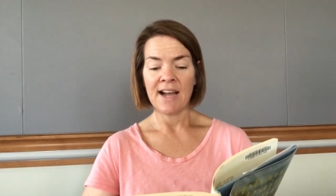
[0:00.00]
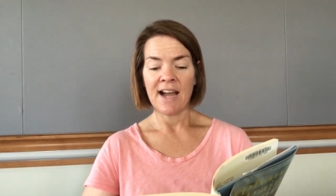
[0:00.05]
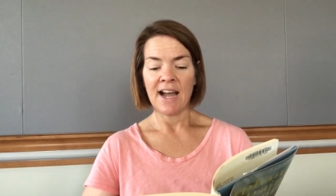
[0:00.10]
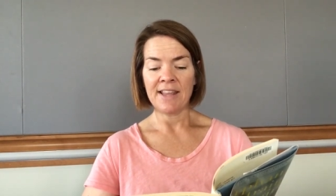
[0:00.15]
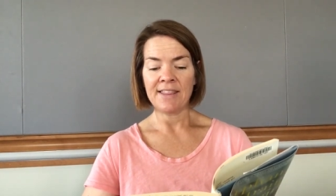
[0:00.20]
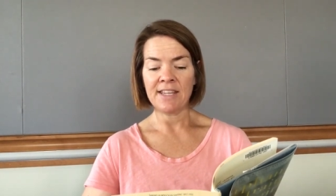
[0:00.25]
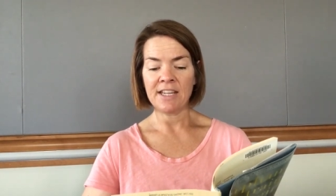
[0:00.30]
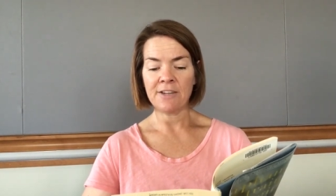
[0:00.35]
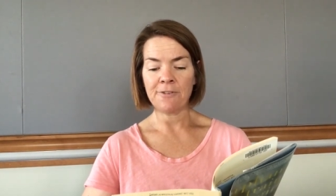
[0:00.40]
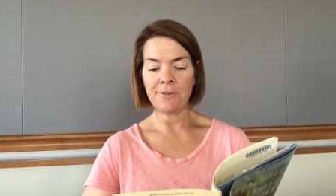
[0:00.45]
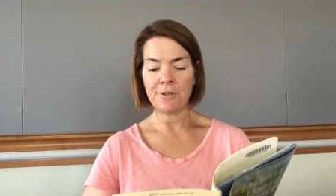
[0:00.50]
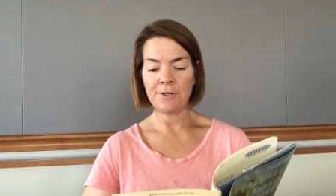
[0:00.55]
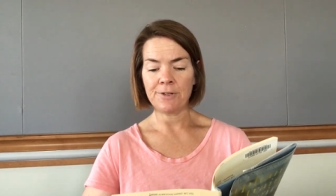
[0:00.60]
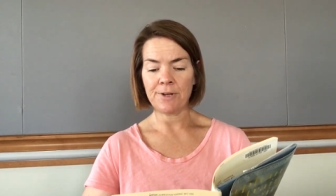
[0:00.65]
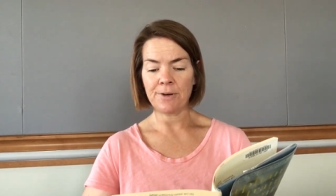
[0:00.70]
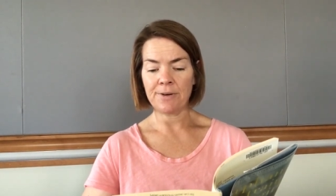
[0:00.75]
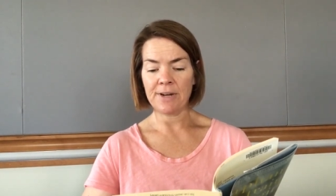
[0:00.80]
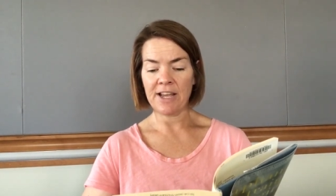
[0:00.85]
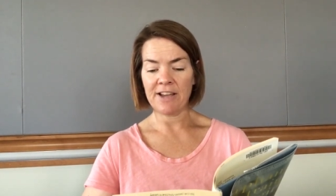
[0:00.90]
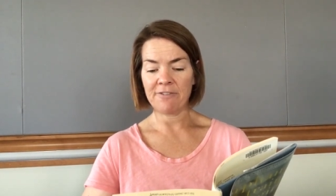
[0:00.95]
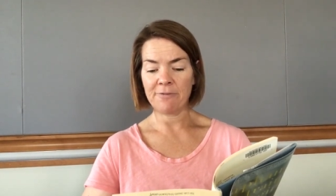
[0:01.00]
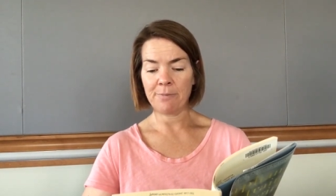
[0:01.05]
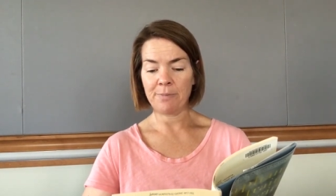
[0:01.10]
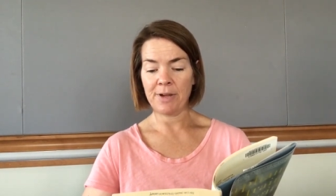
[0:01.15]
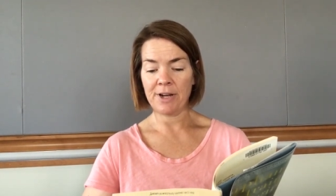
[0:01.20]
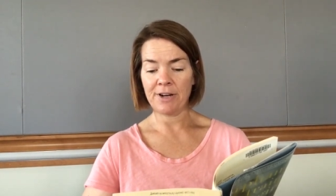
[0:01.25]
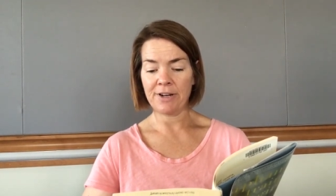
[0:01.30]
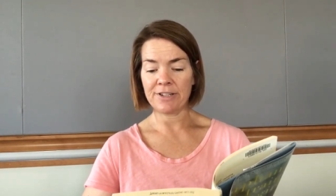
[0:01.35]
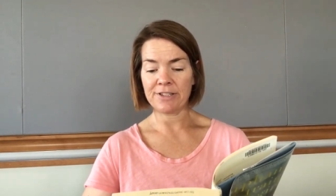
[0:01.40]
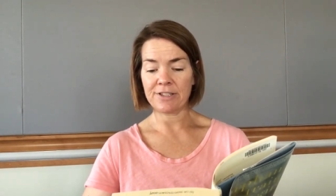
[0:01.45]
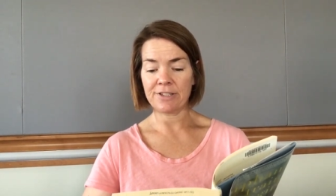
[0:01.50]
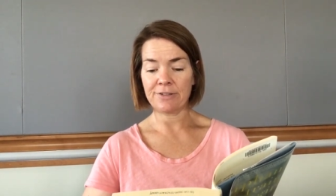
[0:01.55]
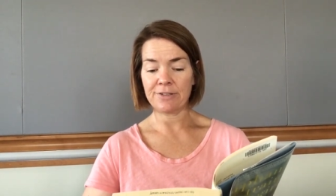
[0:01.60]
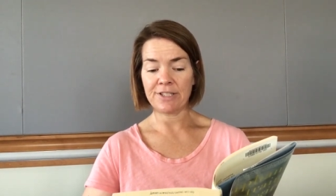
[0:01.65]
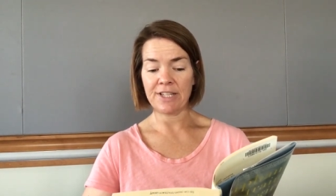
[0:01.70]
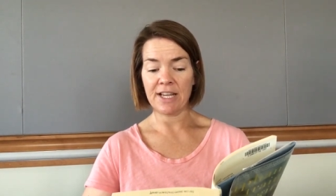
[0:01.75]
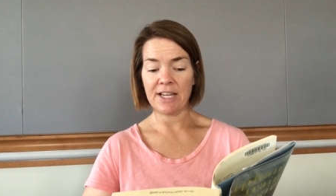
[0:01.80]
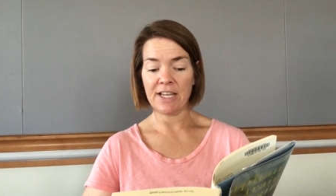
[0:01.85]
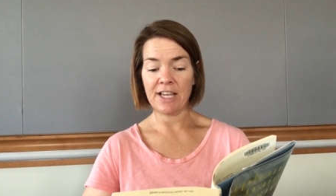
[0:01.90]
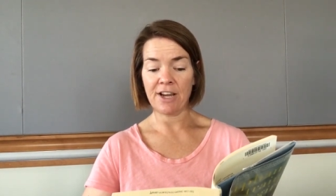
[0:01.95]
I think if you don't have parents who
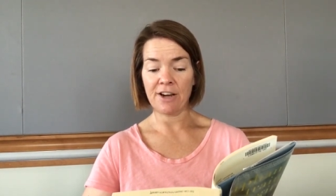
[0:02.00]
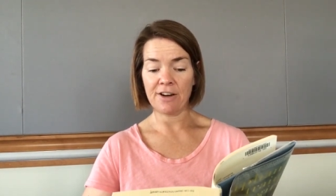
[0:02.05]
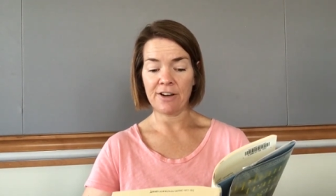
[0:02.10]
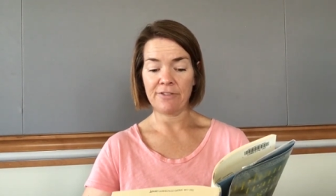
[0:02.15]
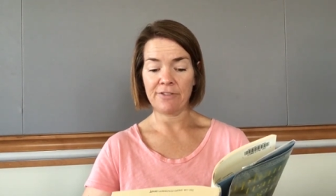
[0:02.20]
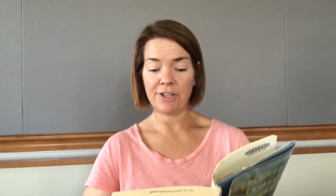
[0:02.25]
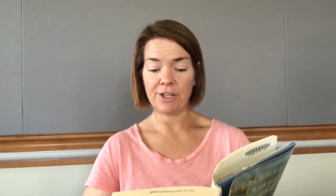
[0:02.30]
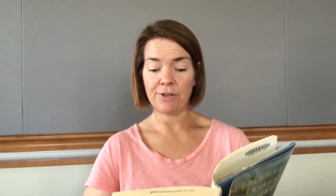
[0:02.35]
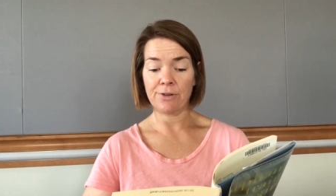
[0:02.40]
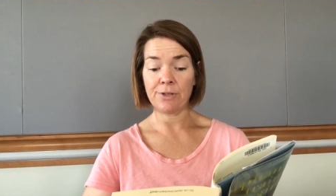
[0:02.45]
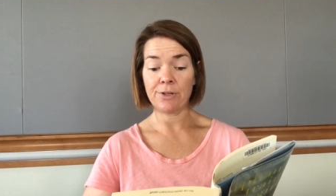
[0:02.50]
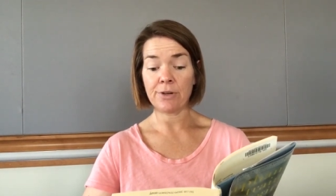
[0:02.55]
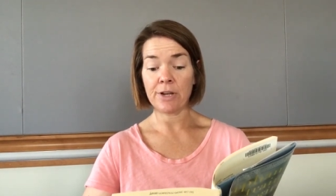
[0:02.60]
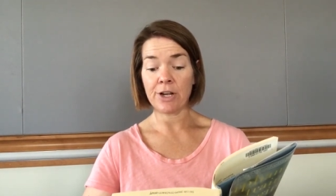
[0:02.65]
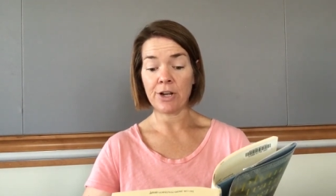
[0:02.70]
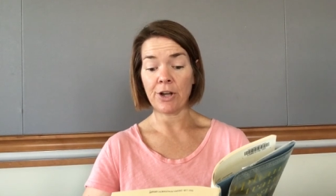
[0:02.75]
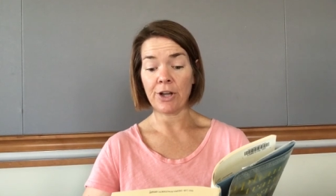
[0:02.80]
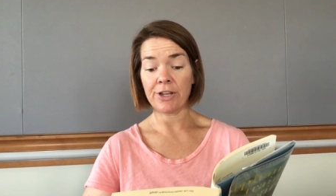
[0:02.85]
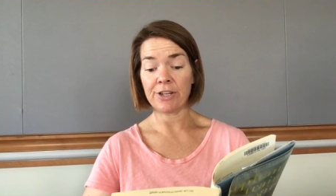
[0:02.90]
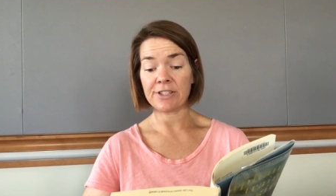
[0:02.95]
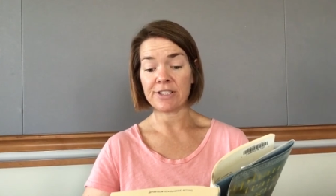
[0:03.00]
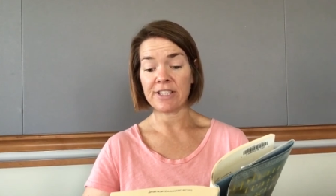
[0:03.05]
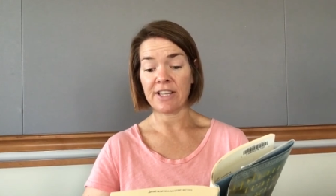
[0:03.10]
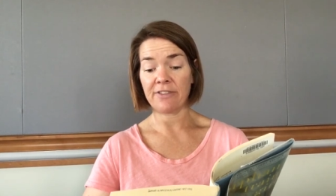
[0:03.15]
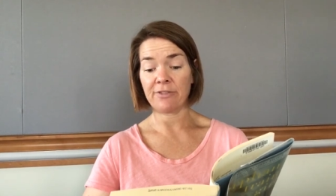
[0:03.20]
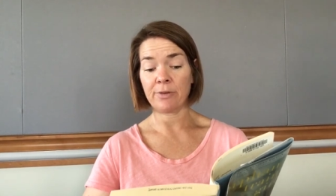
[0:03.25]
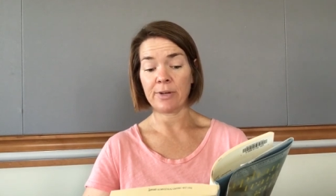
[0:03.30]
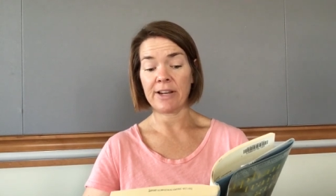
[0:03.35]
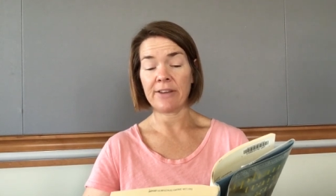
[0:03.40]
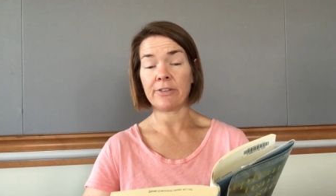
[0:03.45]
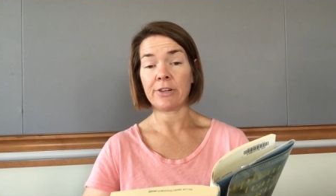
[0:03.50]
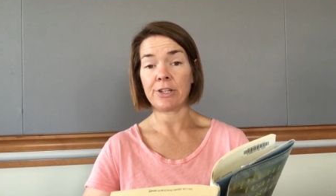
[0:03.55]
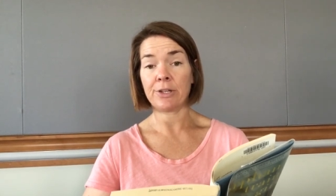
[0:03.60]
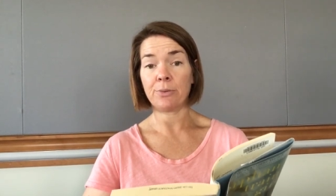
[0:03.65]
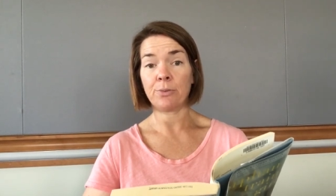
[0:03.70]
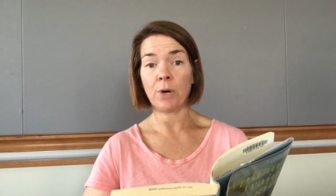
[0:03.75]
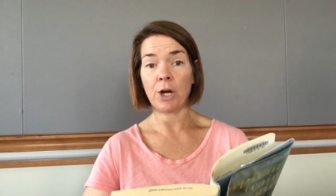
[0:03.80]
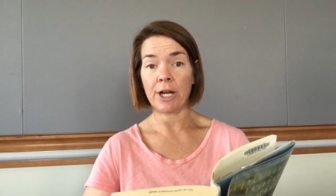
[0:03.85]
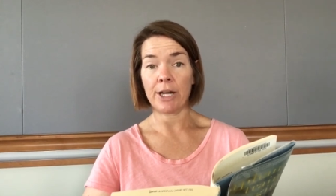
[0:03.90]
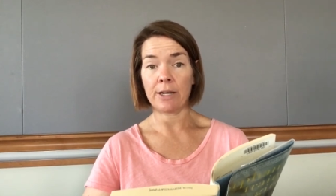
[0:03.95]
take care of you, you can call yourself whatever you
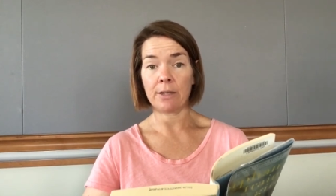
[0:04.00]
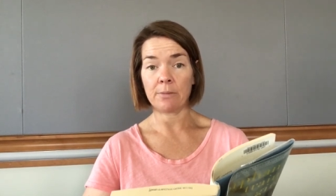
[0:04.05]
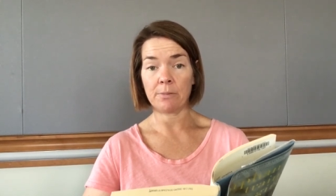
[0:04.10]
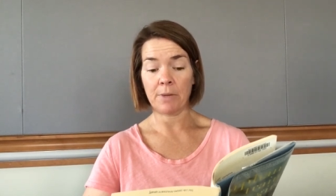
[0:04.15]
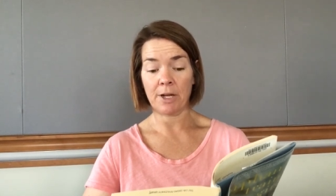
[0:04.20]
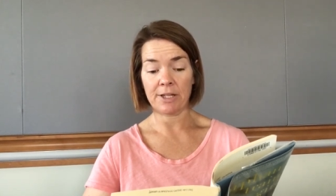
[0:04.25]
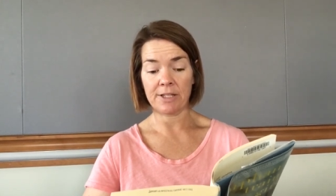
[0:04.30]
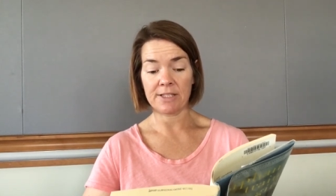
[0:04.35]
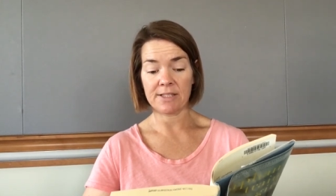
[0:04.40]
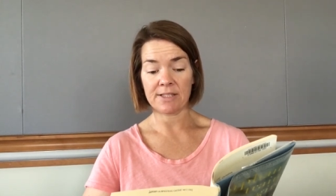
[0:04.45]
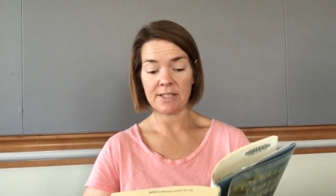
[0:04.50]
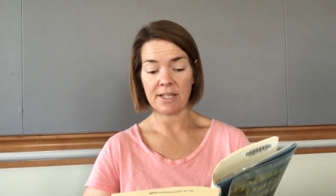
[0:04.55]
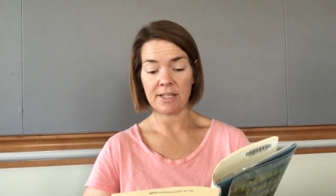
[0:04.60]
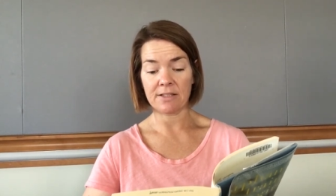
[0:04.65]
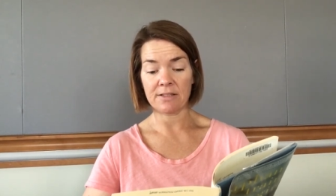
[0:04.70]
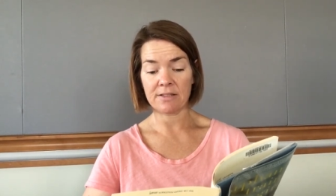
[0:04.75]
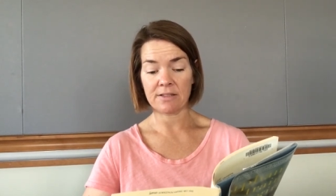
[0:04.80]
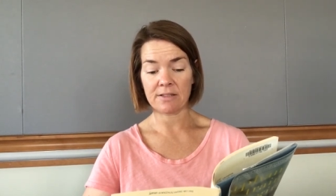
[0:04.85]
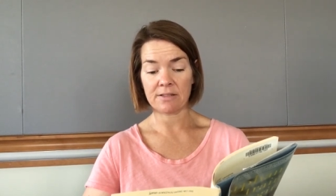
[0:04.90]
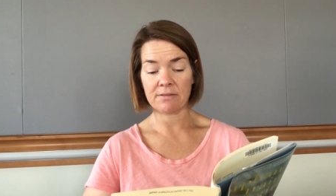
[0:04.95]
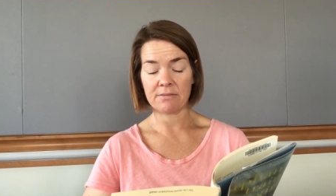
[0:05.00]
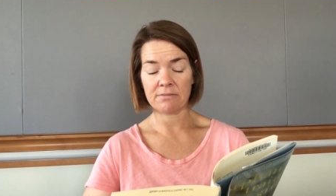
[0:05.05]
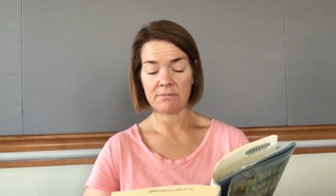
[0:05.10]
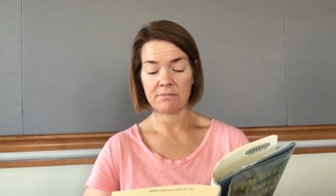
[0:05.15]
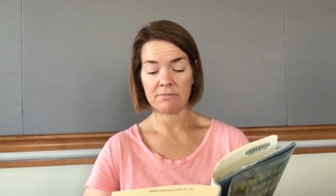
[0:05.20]
want, Molly says.